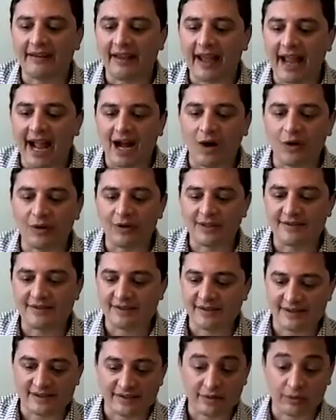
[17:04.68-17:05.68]
how
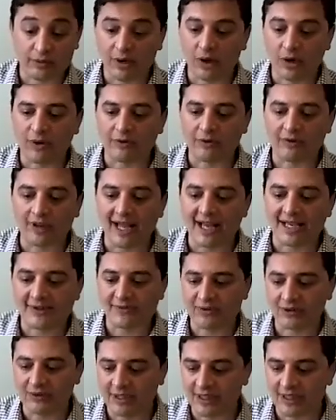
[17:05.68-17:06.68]
it's grown over the
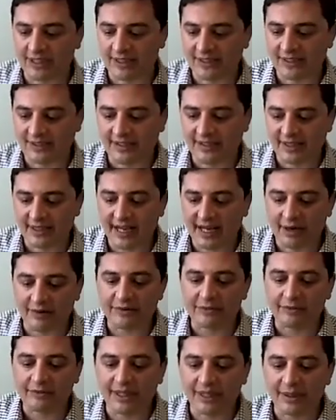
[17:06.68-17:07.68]
last few years, and how
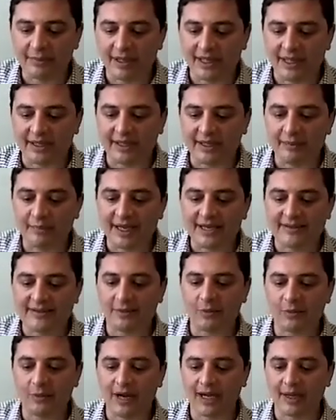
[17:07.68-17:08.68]
it's really been an
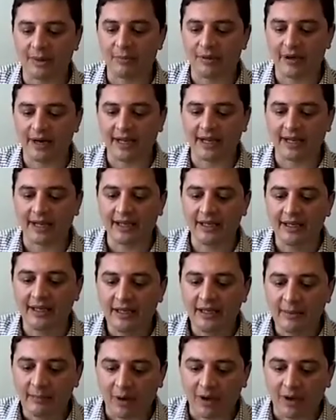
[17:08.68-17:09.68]
amazing way to bring
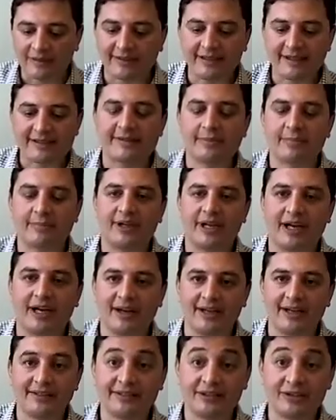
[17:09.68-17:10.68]

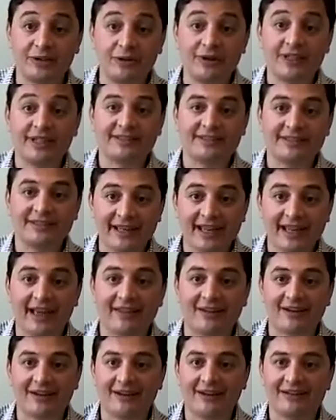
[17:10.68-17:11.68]
multidisciplinary students
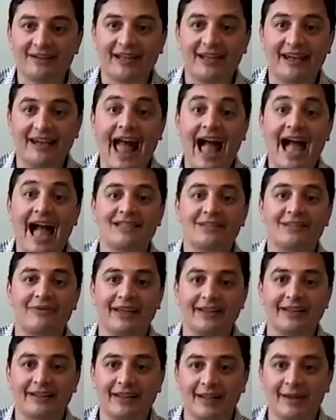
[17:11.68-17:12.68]
together and
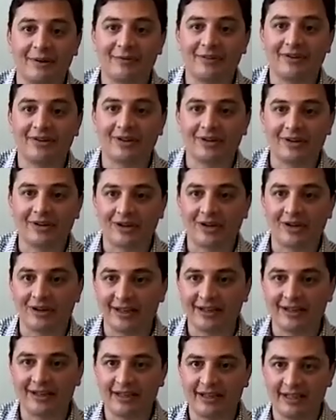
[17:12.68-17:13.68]
activate them to
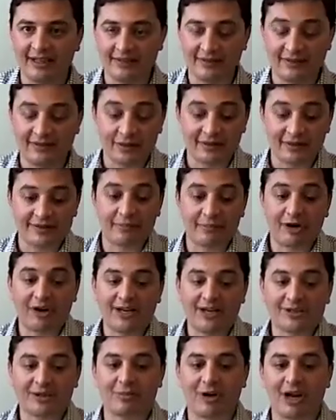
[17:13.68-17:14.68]
learn and do
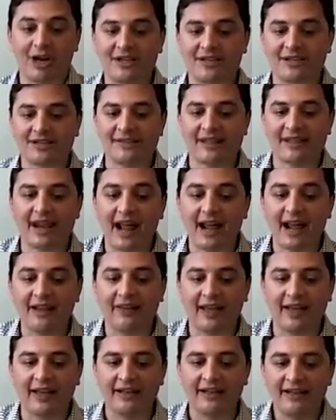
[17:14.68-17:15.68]
experiential projects
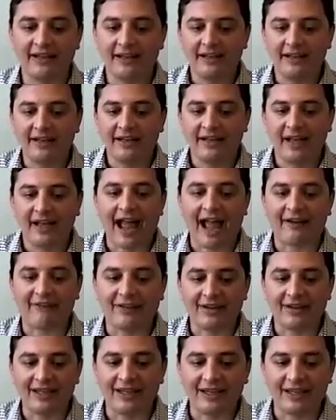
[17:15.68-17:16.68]
that
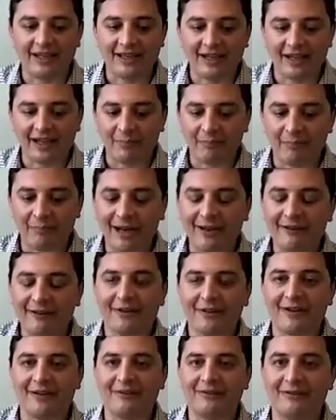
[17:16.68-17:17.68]
have the
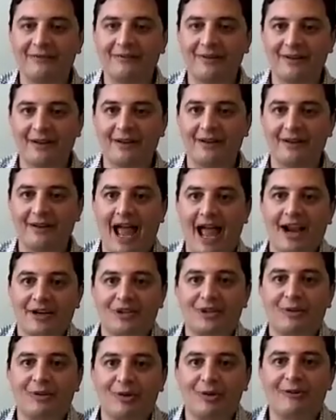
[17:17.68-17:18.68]
benefit of
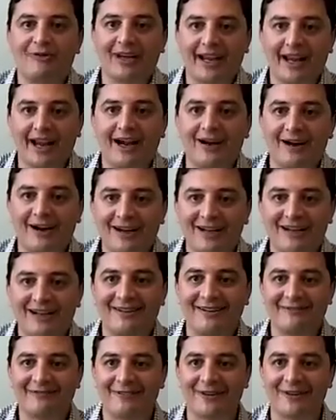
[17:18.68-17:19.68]
actually improving care
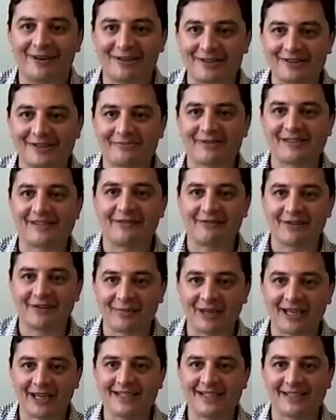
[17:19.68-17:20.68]
for
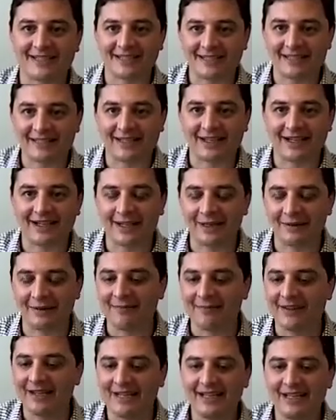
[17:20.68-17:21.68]
specific patients.
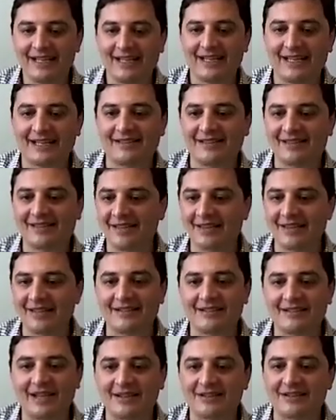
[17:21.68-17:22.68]

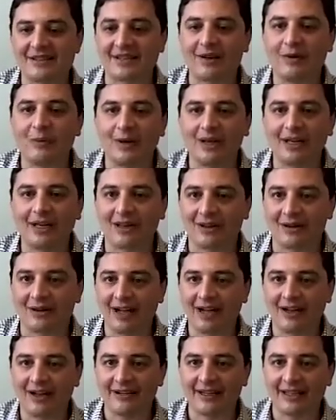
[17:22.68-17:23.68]
It sounds like a win all
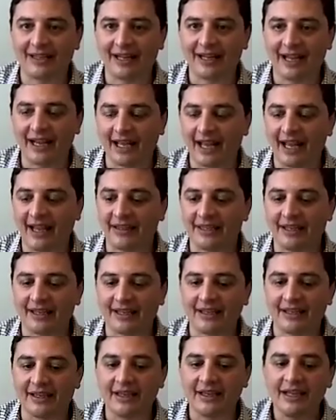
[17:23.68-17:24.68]
around, and I
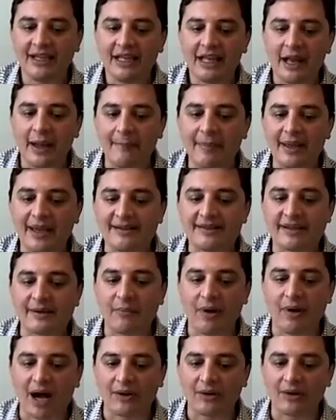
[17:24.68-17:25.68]
think an amazing
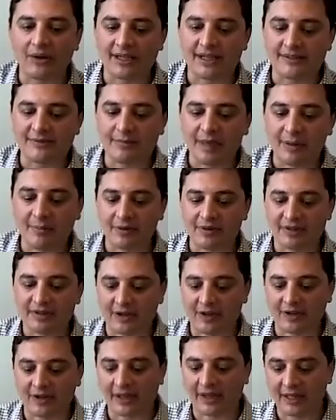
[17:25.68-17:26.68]
model as people
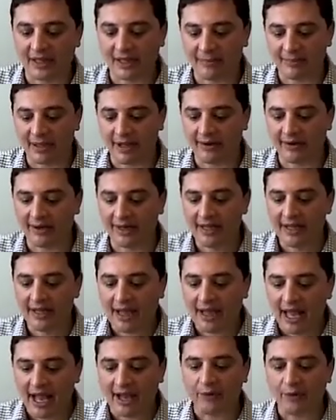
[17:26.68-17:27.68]
start to think about
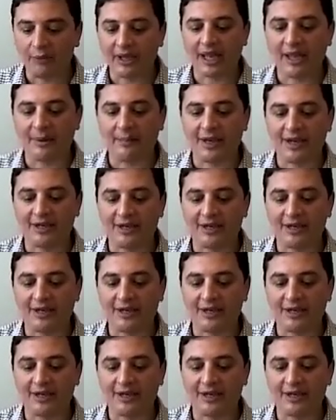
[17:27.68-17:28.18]
how do we get